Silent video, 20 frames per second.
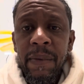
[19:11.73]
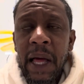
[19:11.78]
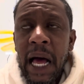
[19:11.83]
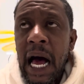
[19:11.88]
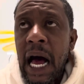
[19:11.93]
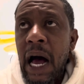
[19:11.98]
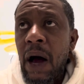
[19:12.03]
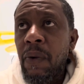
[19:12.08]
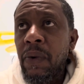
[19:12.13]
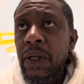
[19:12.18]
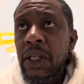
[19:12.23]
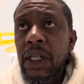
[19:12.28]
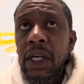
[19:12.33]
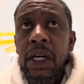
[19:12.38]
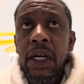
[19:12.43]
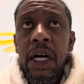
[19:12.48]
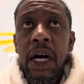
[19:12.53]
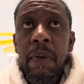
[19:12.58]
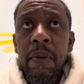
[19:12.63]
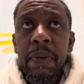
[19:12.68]
I would
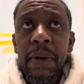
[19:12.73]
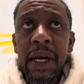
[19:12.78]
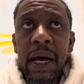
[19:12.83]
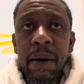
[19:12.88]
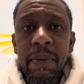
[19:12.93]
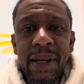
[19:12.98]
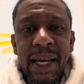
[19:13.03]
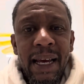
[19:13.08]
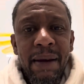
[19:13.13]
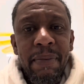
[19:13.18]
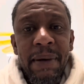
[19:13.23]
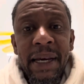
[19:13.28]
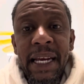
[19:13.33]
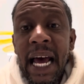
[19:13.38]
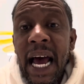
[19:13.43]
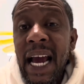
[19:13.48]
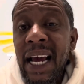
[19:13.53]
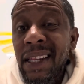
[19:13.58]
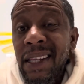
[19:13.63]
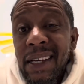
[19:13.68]
look up and I'm like, man,
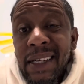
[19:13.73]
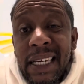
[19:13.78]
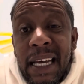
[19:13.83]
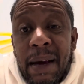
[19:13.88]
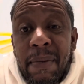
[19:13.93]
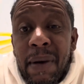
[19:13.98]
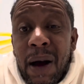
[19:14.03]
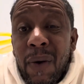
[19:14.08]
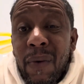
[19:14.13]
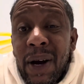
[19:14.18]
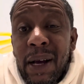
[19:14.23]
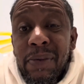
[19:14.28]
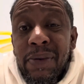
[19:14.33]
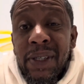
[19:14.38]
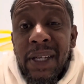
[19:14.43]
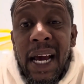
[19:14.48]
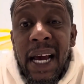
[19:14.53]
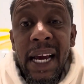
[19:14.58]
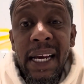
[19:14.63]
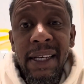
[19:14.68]
I ain't looked at my
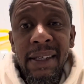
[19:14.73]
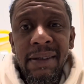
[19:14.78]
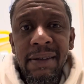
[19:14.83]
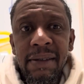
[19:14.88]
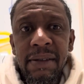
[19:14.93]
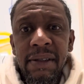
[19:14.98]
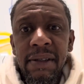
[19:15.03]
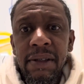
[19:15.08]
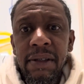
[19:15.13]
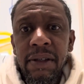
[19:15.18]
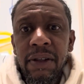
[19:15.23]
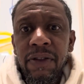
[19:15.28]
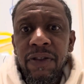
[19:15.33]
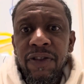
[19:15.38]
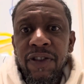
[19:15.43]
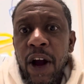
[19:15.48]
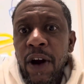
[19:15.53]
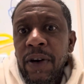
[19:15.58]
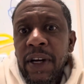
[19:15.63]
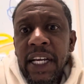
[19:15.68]
website in
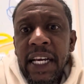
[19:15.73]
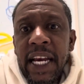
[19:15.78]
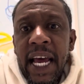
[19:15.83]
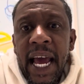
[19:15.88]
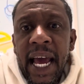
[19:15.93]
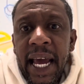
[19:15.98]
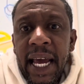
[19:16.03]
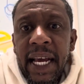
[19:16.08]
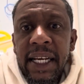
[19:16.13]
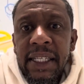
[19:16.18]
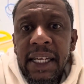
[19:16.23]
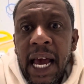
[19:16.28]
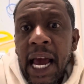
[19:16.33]
30 days.